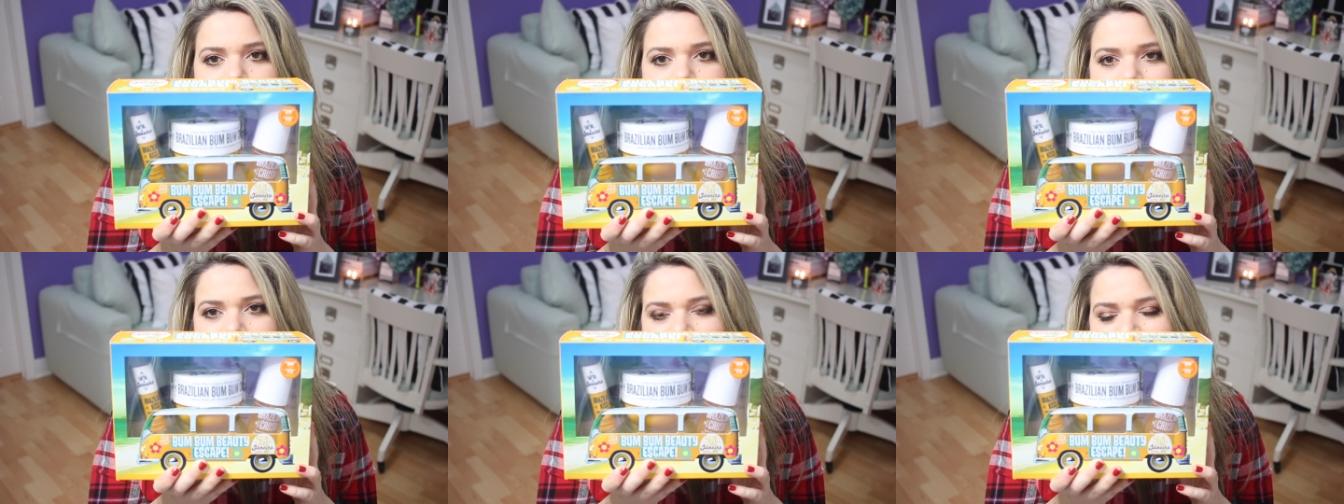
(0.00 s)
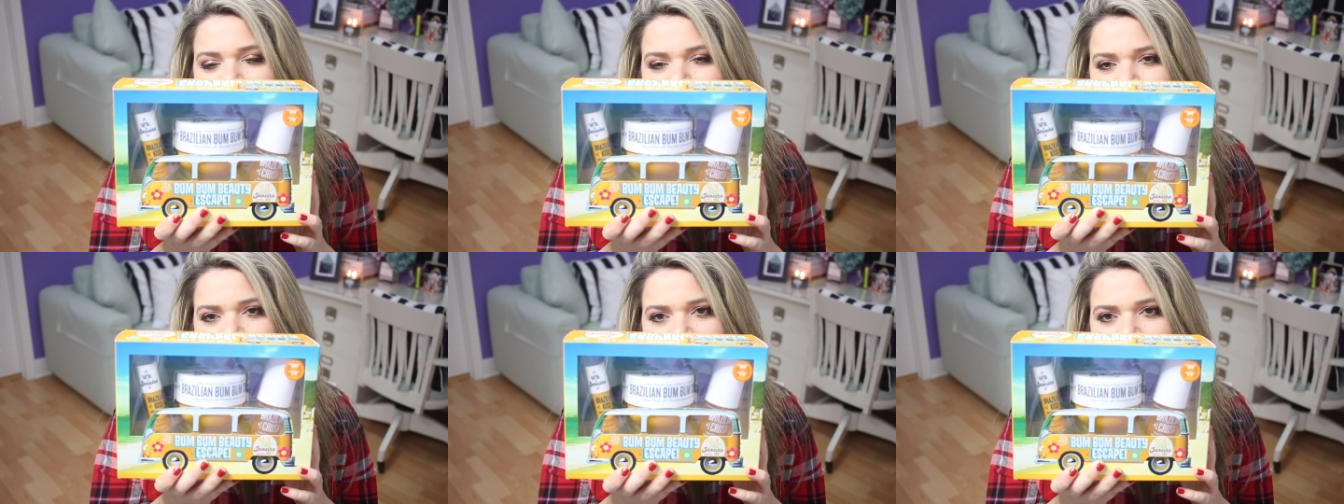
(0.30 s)
But
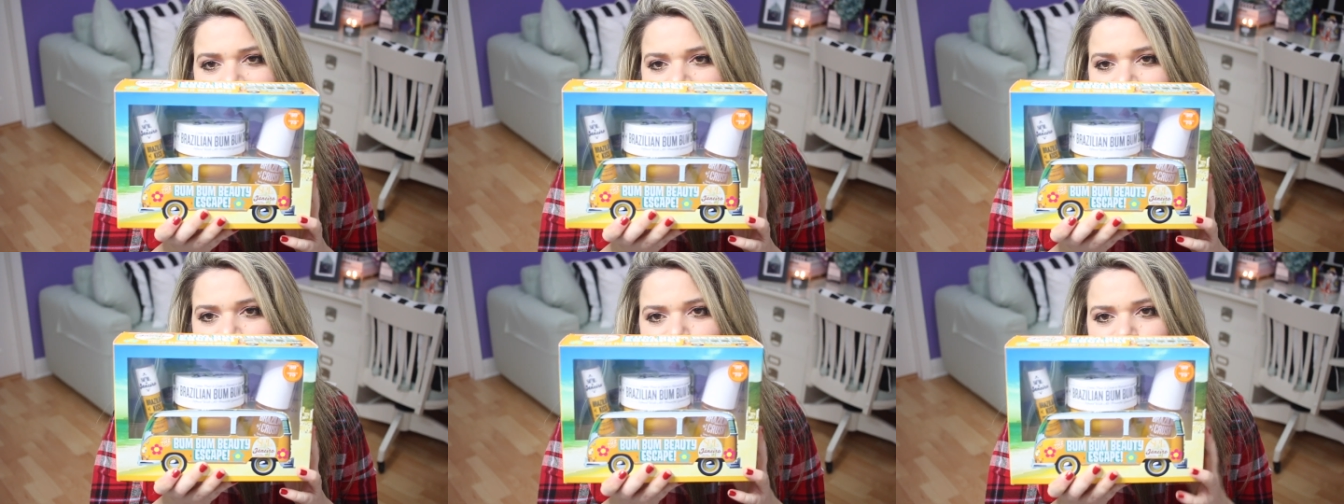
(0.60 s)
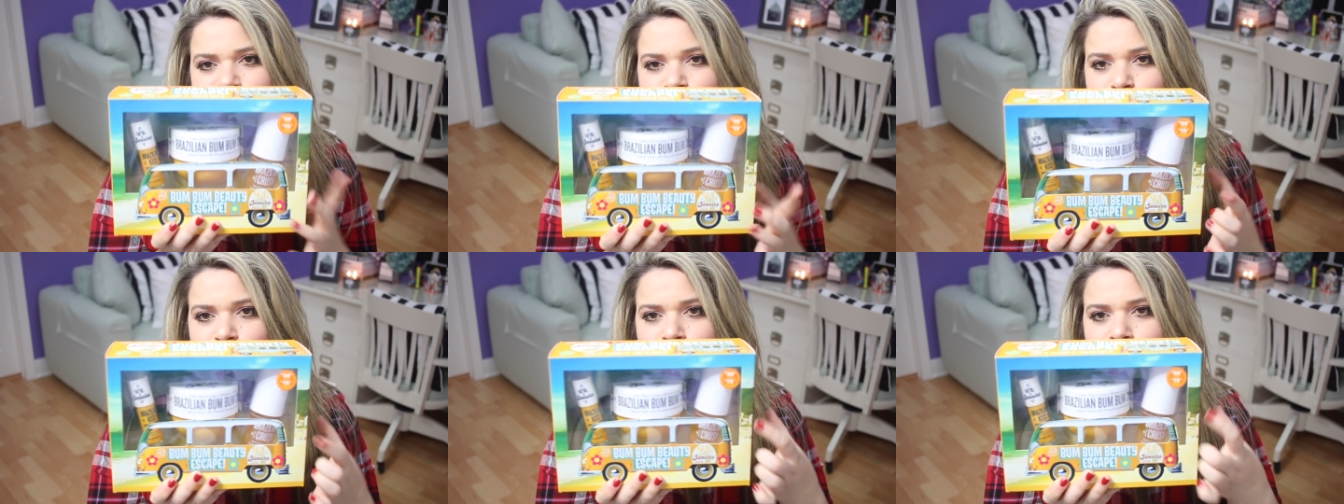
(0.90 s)
I just think it's
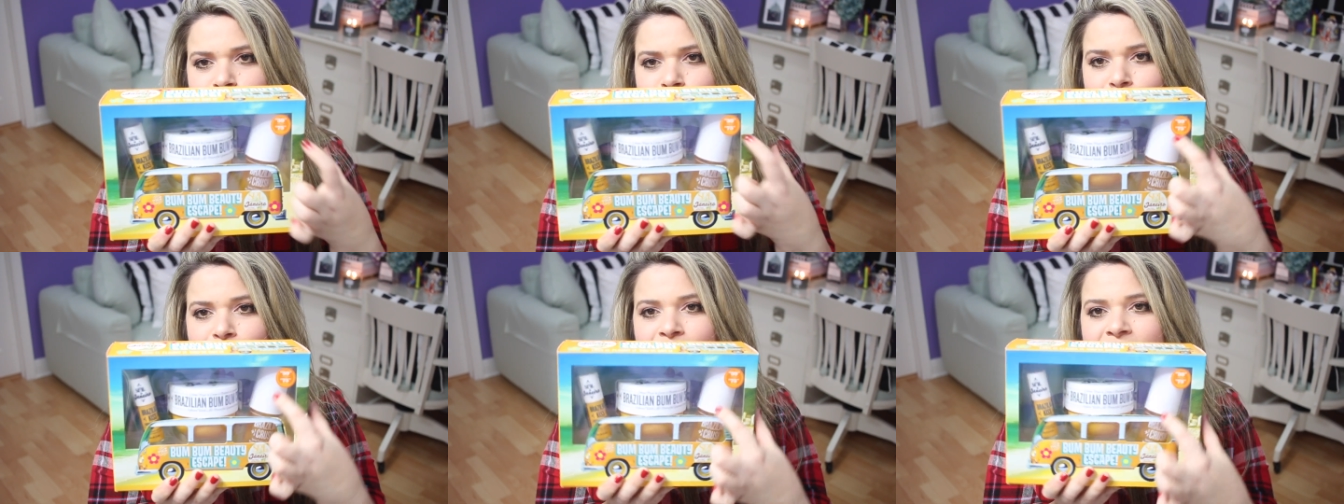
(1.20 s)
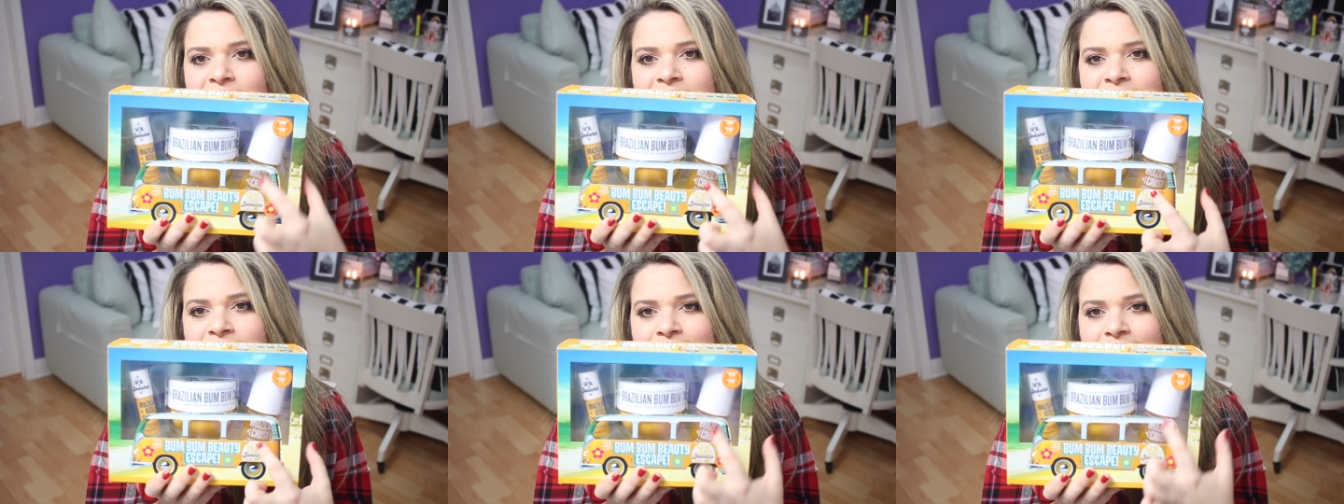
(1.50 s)
adorable.
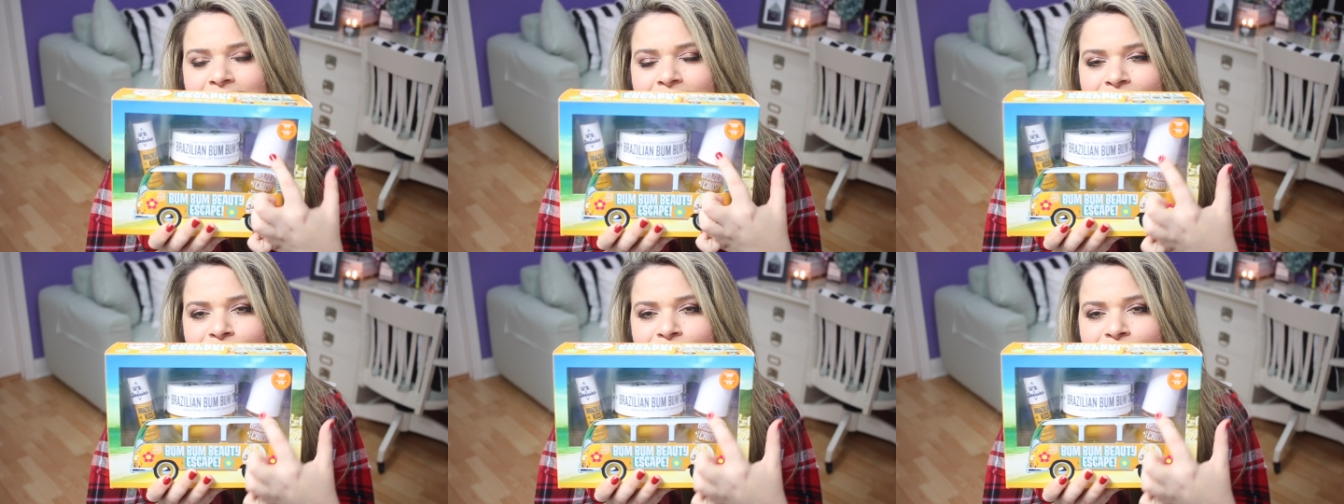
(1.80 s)
This,